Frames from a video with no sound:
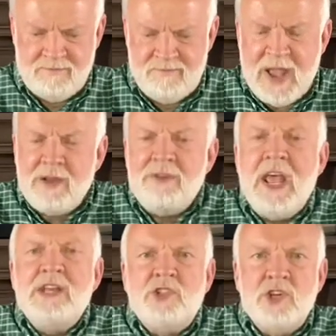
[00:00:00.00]

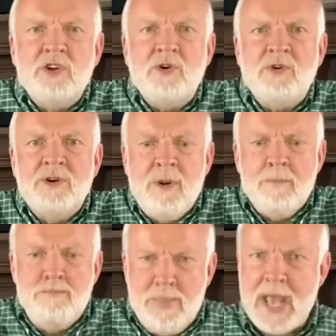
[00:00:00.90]
foundational
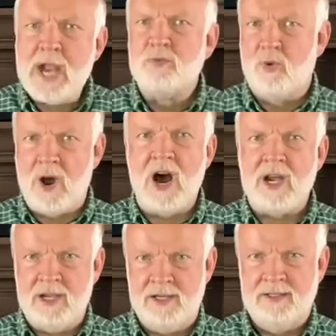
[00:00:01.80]
bedrock,
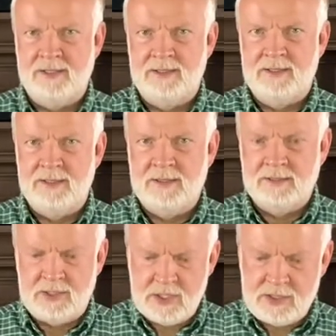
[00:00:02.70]

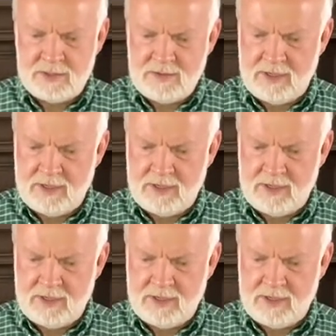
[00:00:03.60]
it's just a